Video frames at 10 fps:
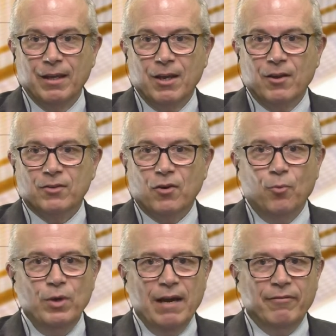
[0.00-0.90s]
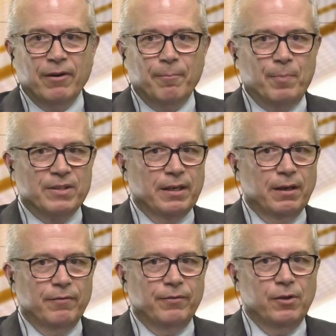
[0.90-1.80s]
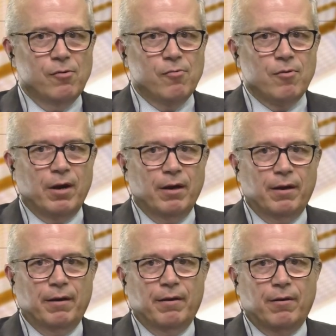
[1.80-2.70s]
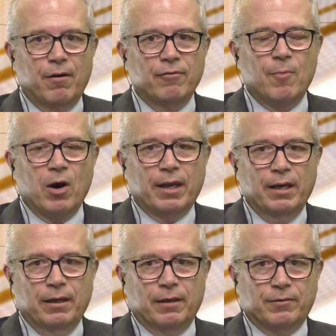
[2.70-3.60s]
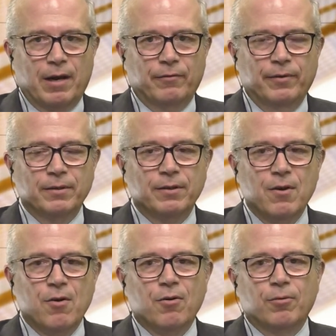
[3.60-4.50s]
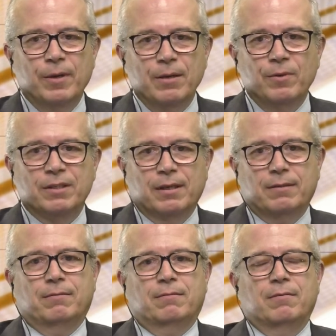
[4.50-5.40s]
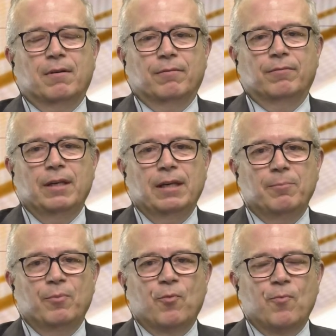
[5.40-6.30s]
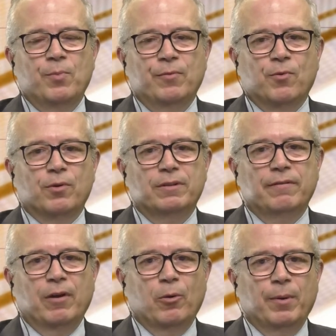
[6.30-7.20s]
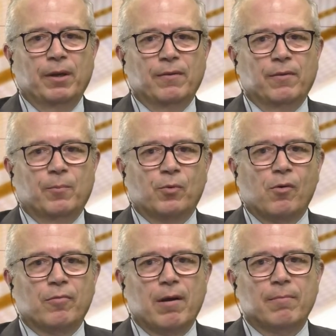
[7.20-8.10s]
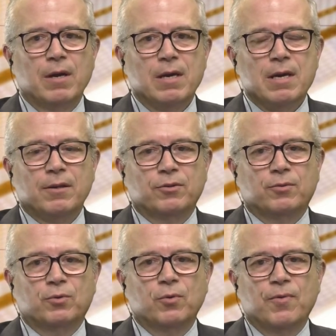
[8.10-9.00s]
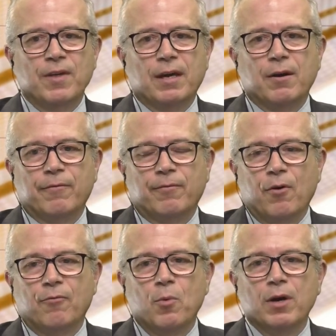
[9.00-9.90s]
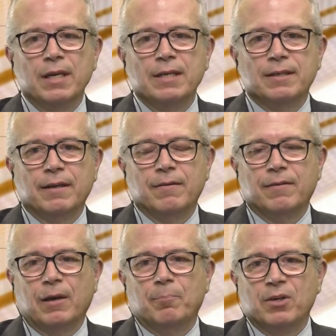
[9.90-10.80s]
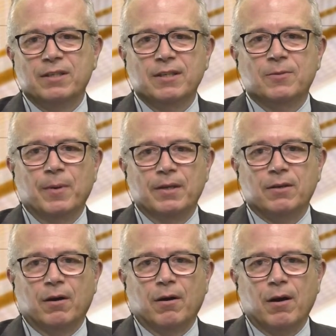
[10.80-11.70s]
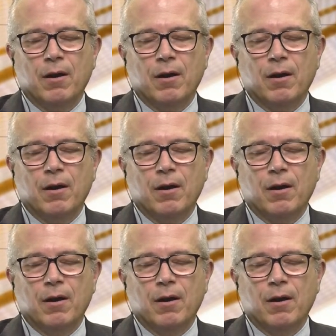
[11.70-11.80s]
So we have a particular view of marketing at Cranfield, or we set really before developing the program to think of what is it that participants, our